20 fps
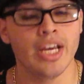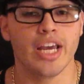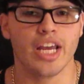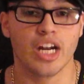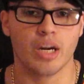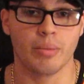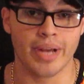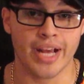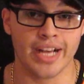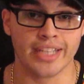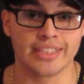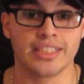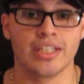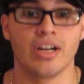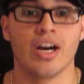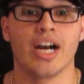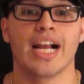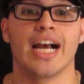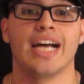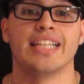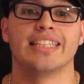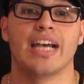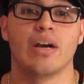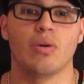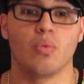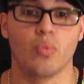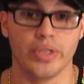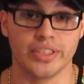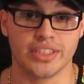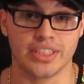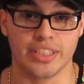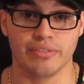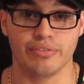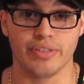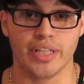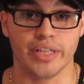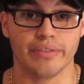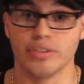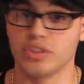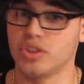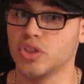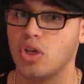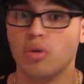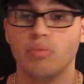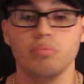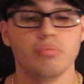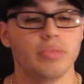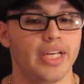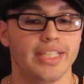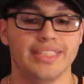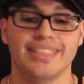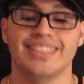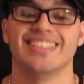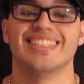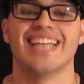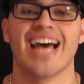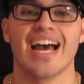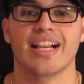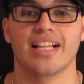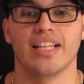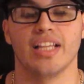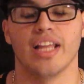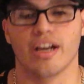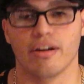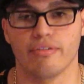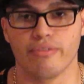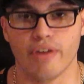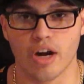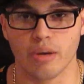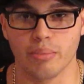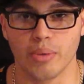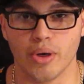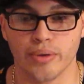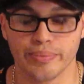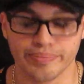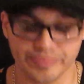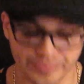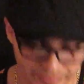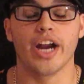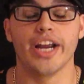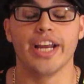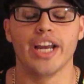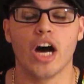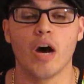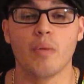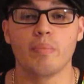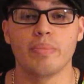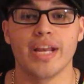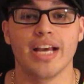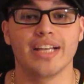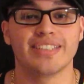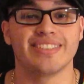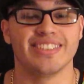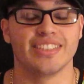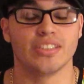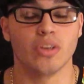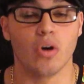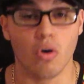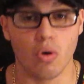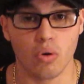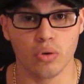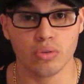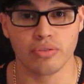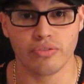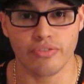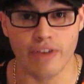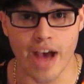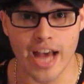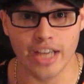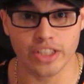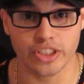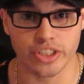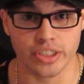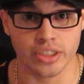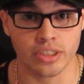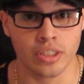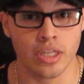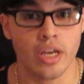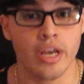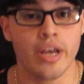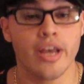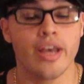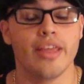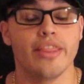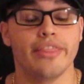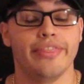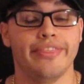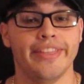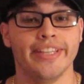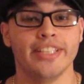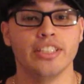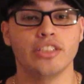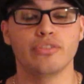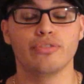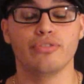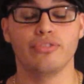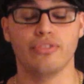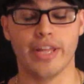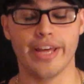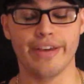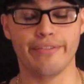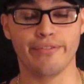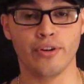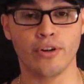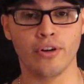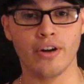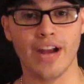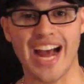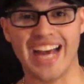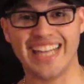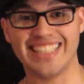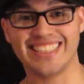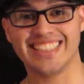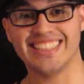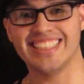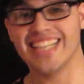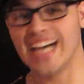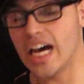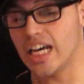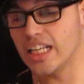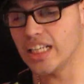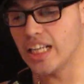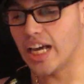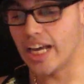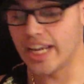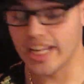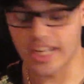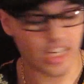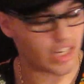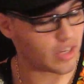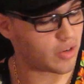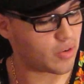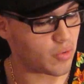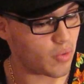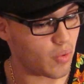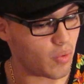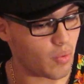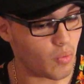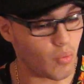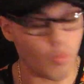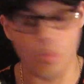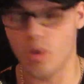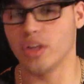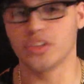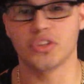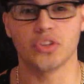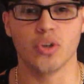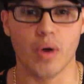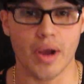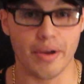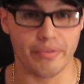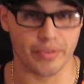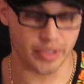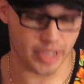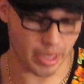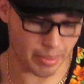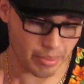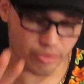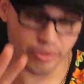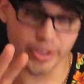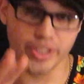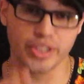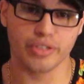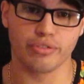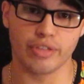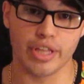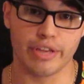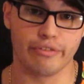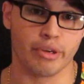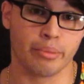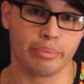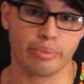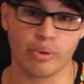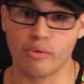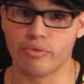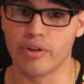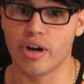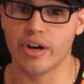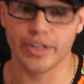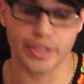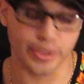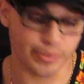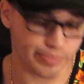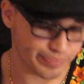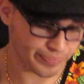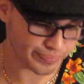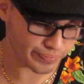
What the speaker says: and on my exhale, I got that whiskey flavor. So, exactly like a Fireball. Alright, up next is Oldfashioned. This flavor I did not like whatsoever. Let me read the flavoring profile here.